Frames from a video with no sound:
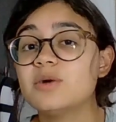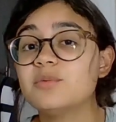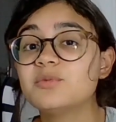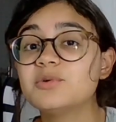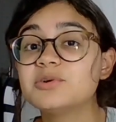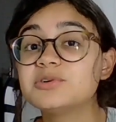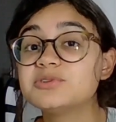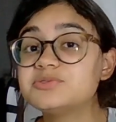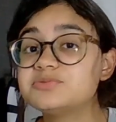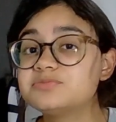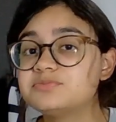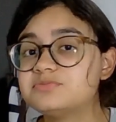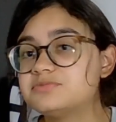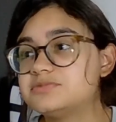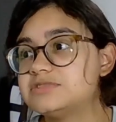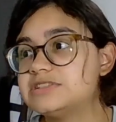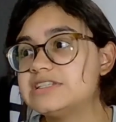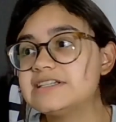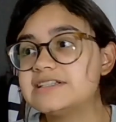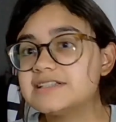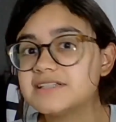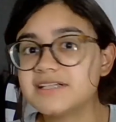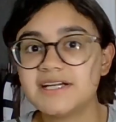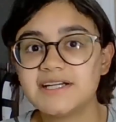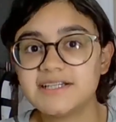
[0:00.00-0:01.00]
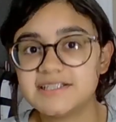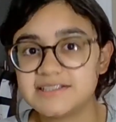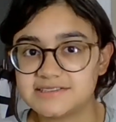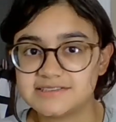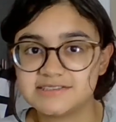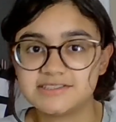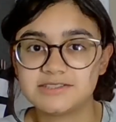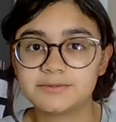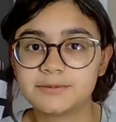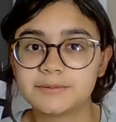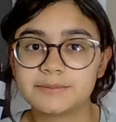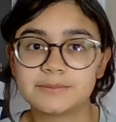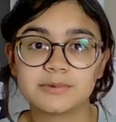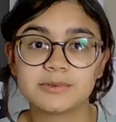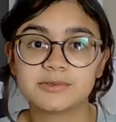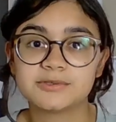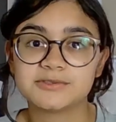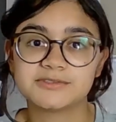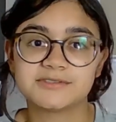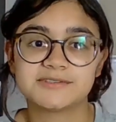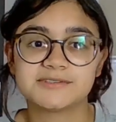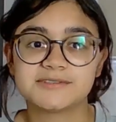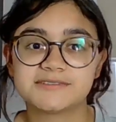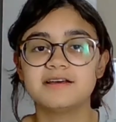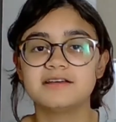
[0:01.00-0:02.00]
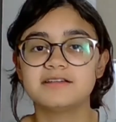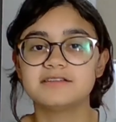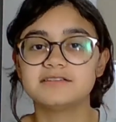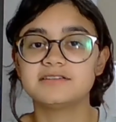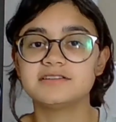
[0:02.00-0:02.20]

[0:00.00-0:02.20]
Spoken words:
will decline your proposal.